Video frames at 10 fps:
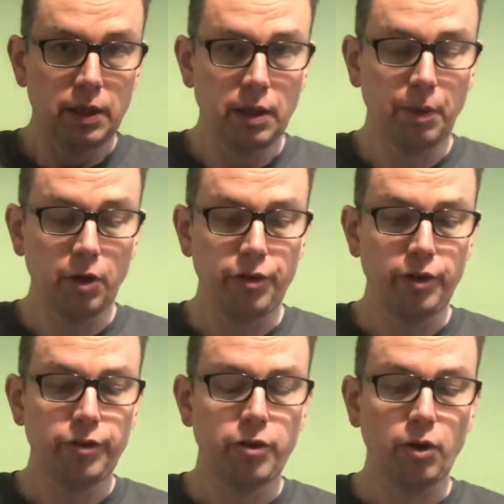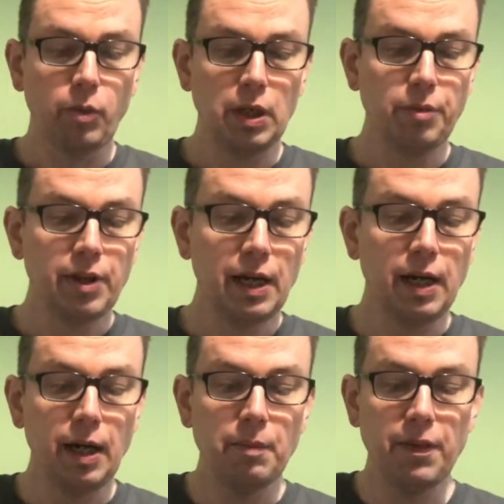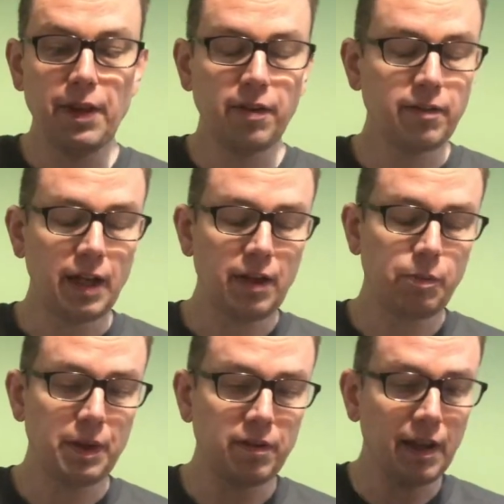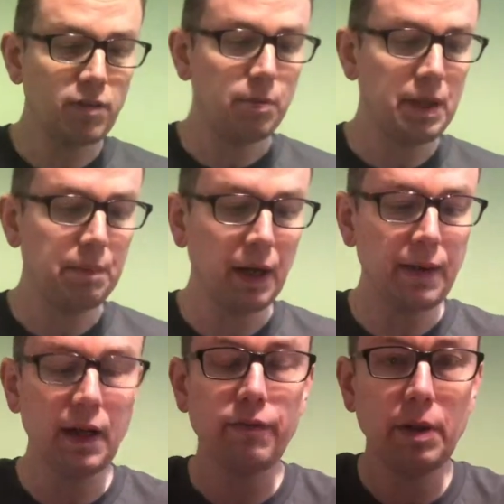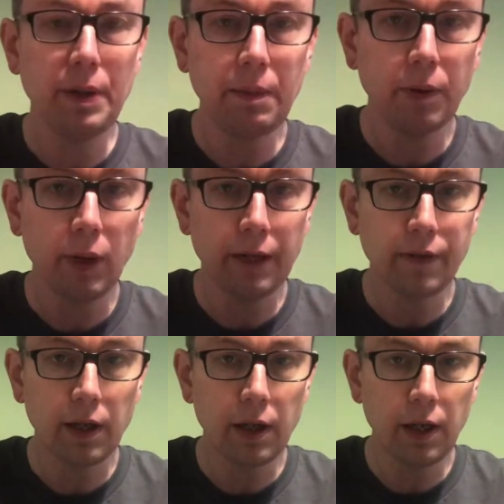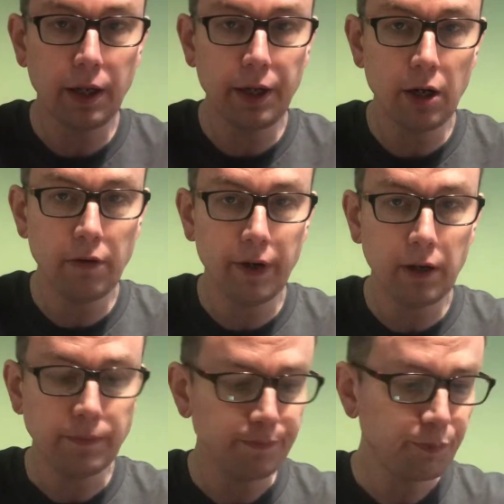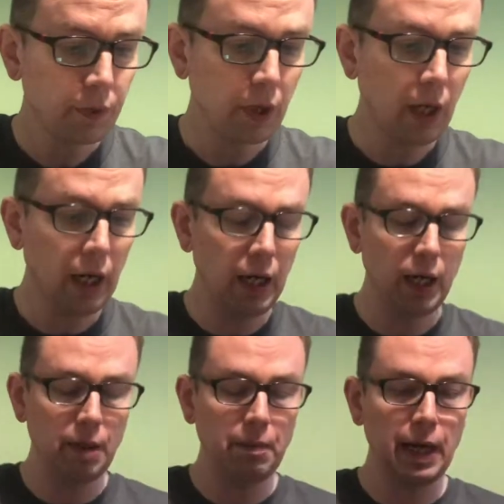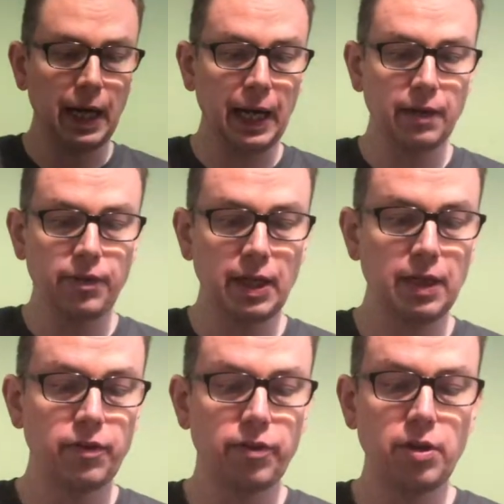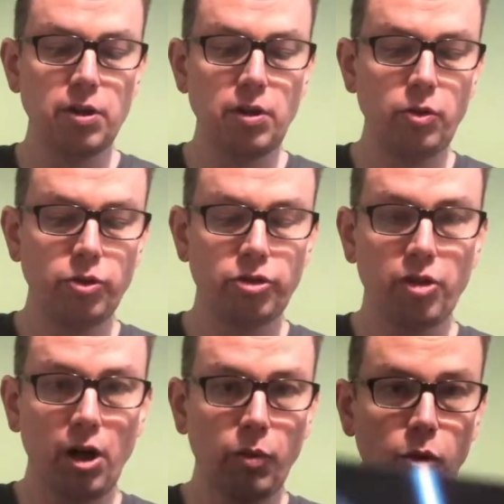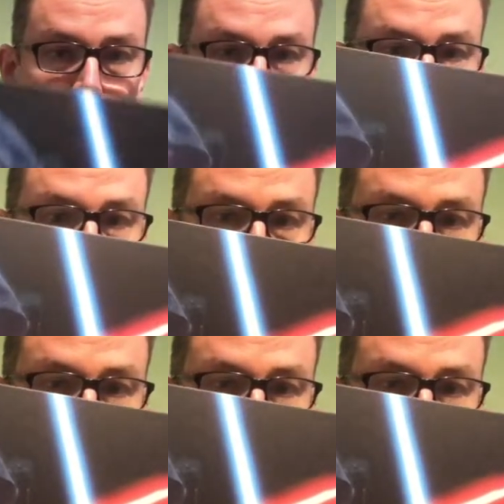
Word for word: Apologies to John Williams there. Um, this has been sent to me by the lovely people at Lenovo, um, and it's the new Star Wars